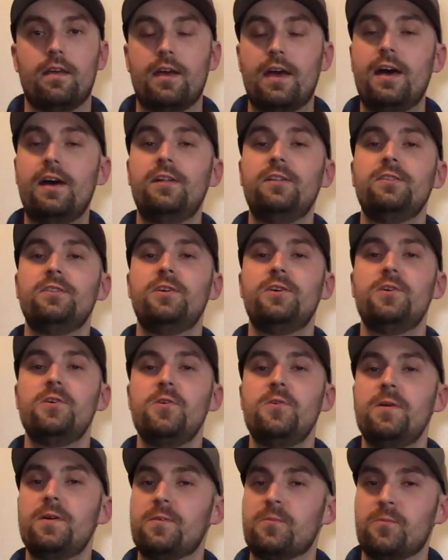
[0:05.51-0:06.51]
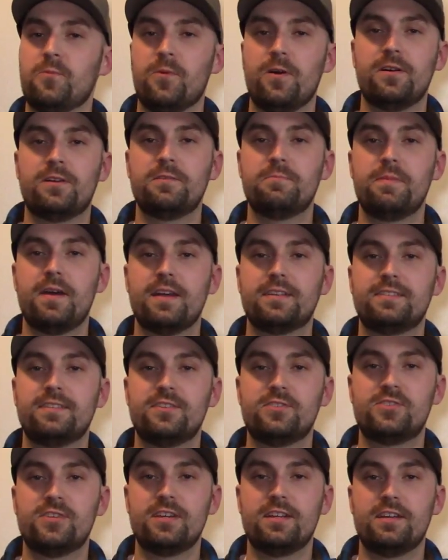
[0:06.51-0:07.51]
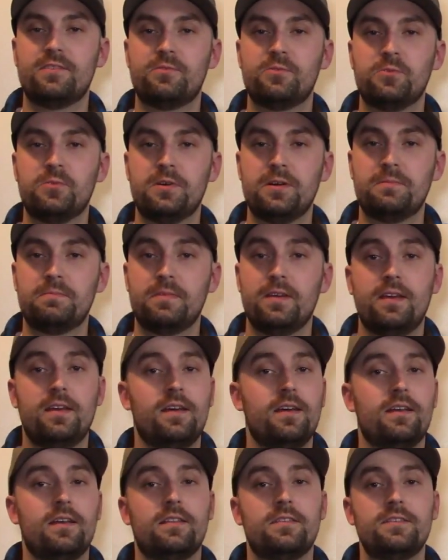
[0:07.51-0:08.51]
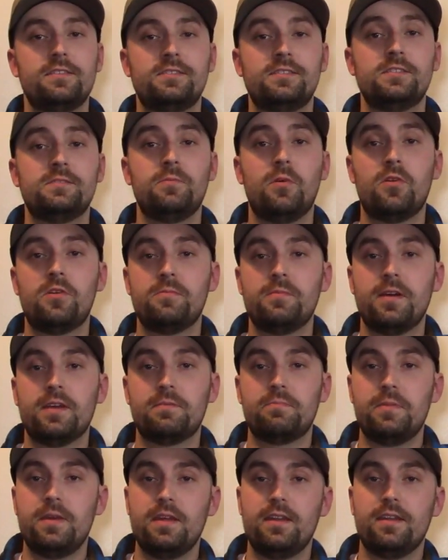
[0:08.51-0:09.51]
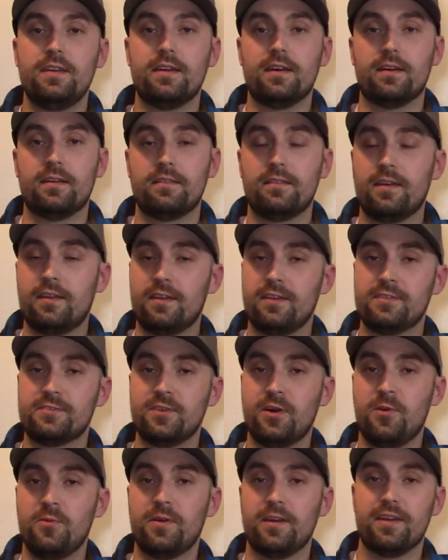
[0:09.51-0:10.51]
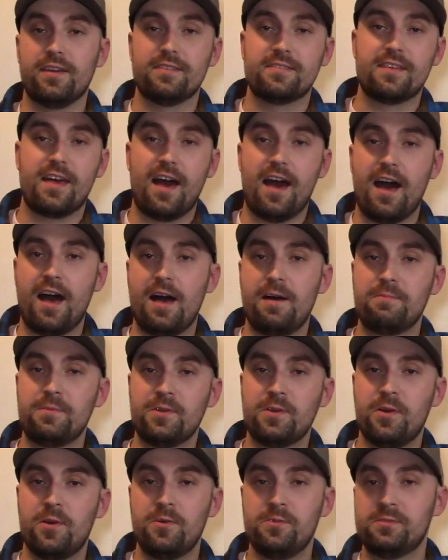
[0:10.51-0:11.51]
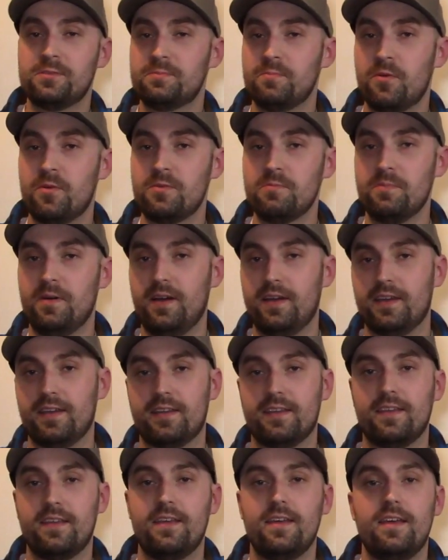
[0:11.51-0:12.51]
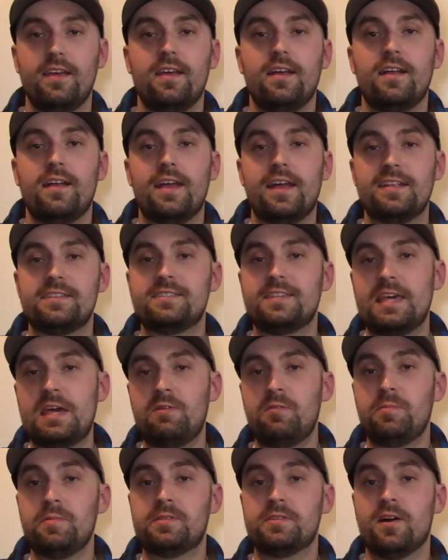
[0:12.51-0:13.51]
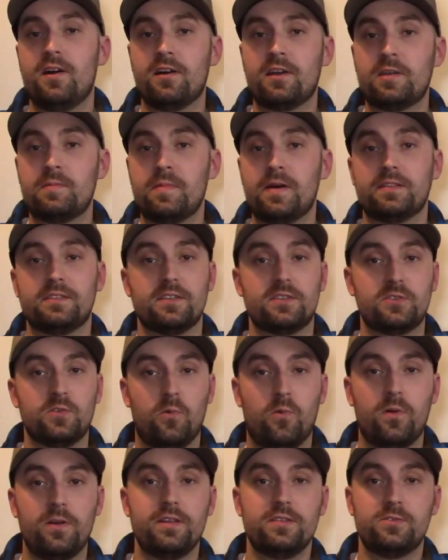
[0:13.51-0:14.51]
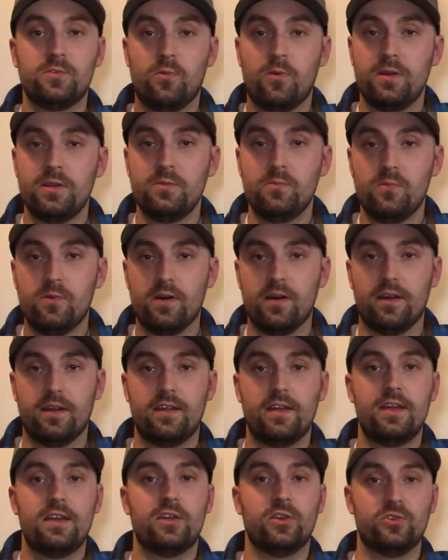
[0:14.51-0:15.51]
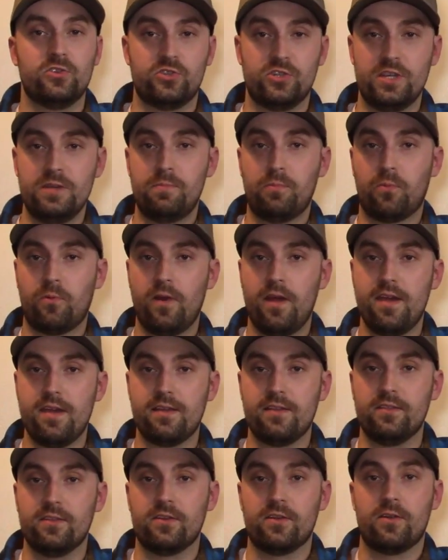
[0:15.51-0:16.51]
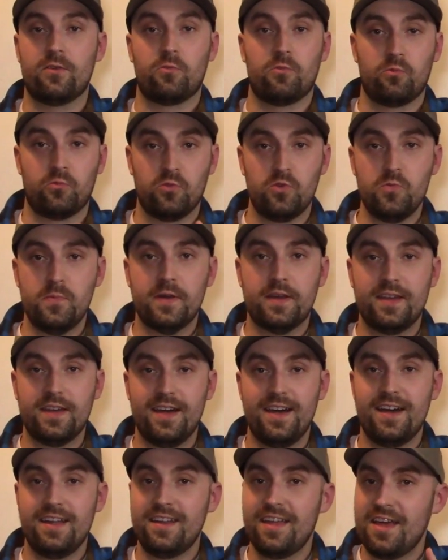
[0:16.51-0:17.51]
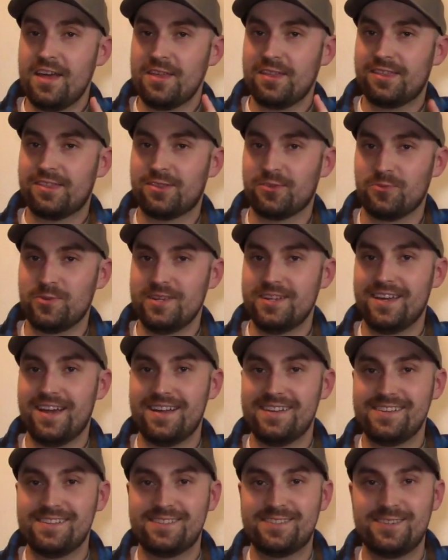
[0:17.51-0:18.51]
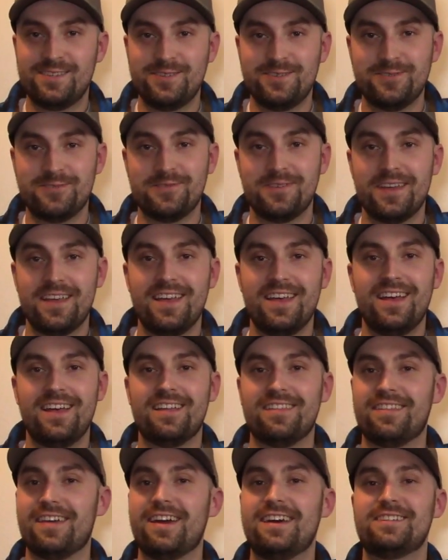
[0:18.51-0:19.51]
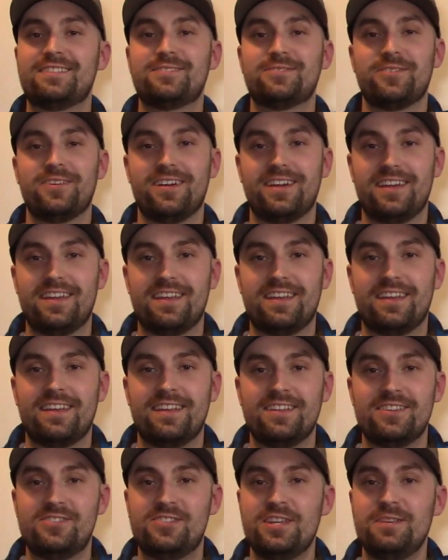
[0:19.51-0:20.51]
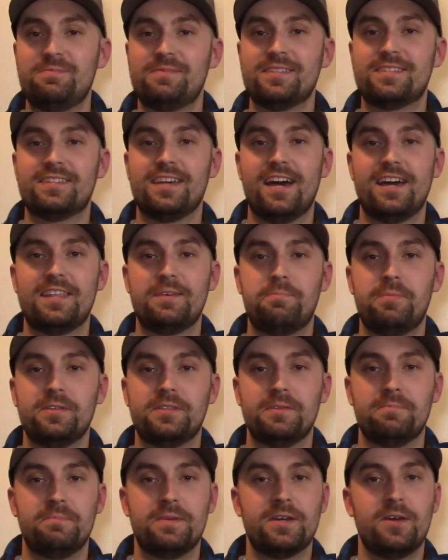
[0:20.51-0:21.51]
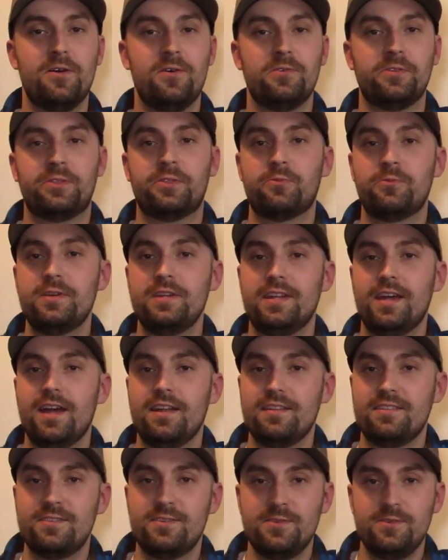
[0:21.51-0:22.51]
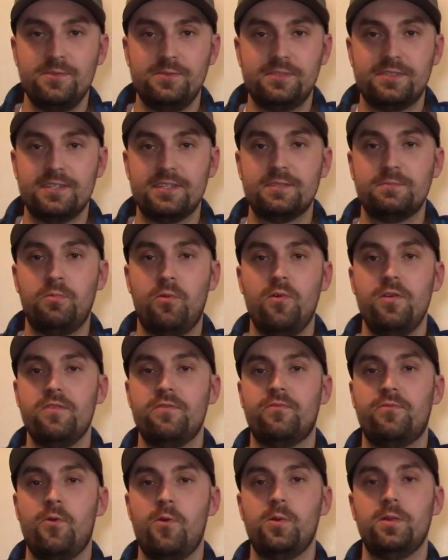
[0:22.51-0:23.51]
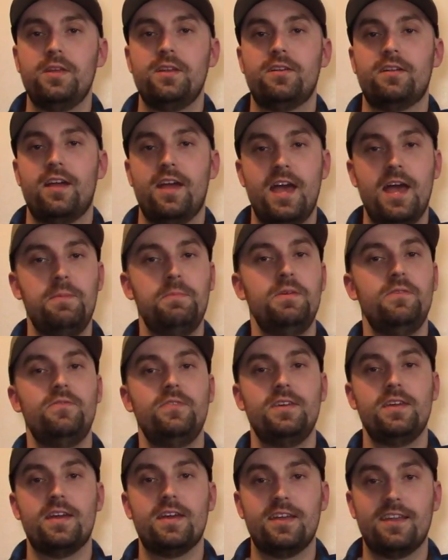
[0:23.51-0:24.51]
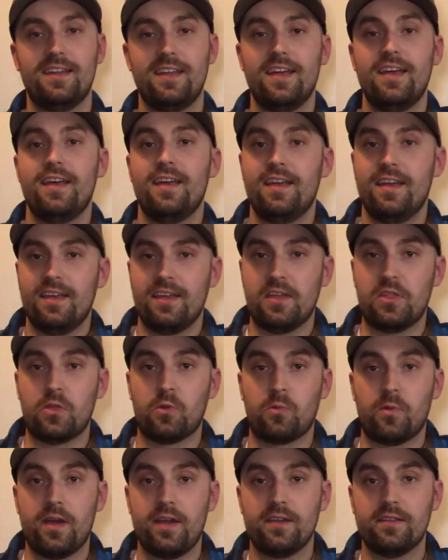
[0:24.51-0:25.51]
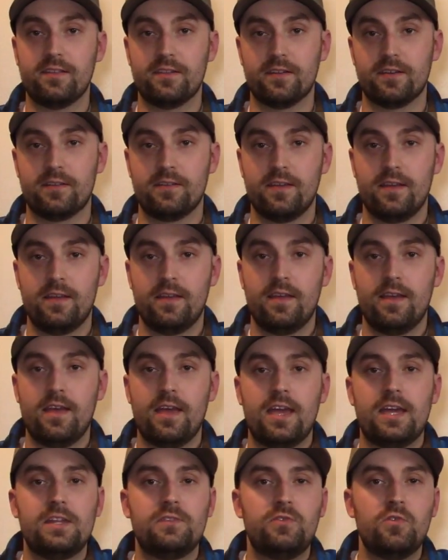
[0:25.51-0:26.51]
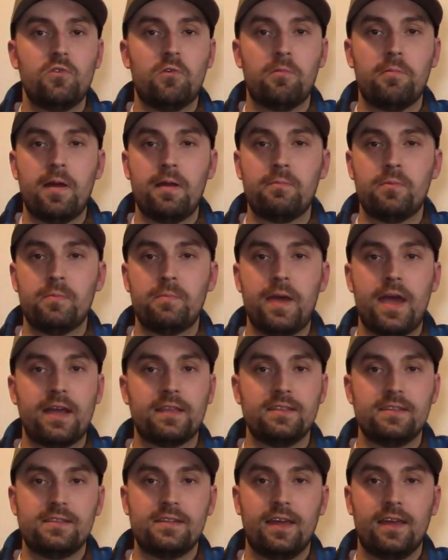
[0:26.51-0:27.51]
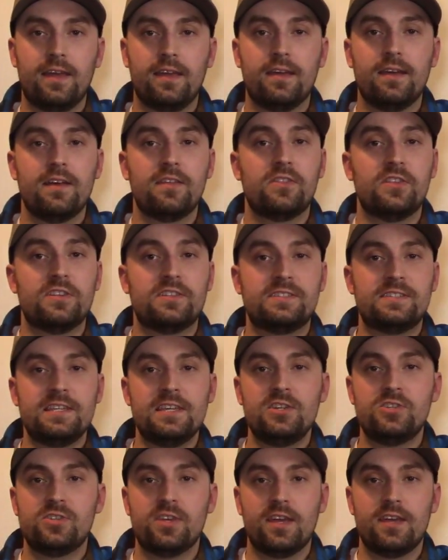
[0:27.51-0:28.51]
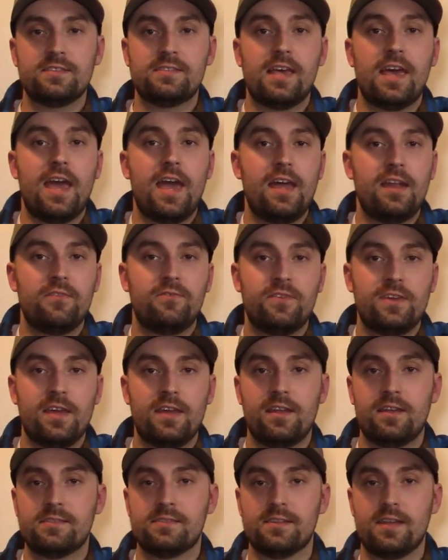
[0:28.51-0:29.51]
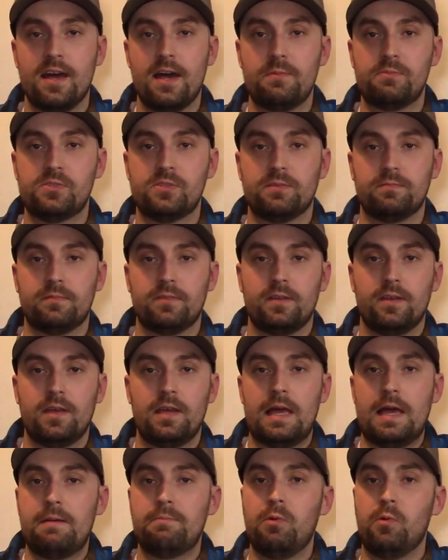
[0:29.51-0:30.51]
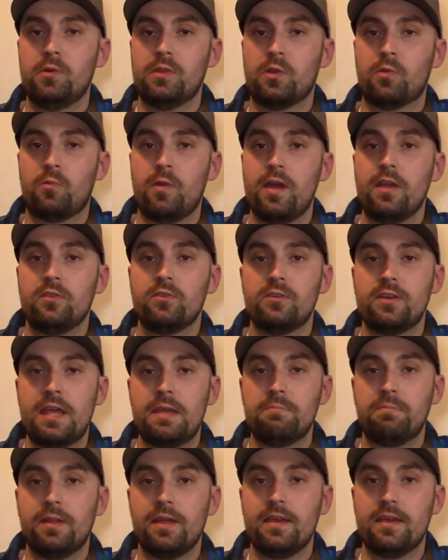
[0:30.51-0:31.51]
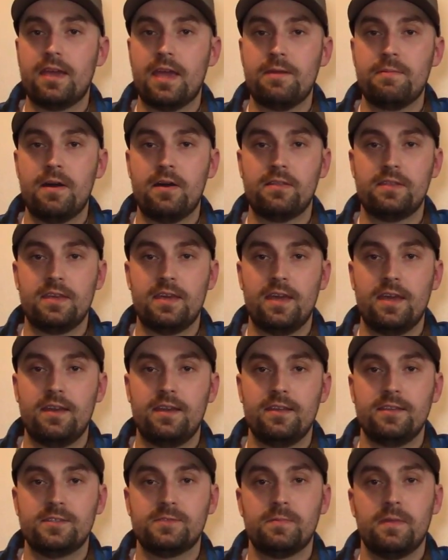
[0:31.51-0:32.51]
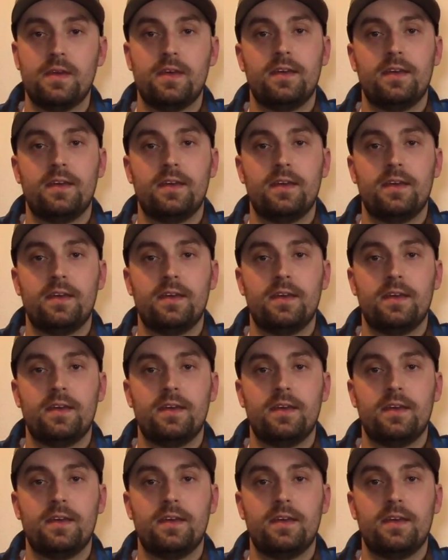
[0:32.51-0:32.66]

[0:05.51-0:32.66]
Hello and welcome back to the channel, everyone. This is Motor Mike Media, and as always, I'm your host, Motor Mike. And today we'll be talking about the 2021 Jeep Wrangler Rubicon 392. That's right, and Jeep decided to put the big old 392 6.4 liter Hemi V8 in the Wrangler. And if you remember back in the day, the CJs had a V8 as an option. But when the Wrangler nameplate came out in the 80s,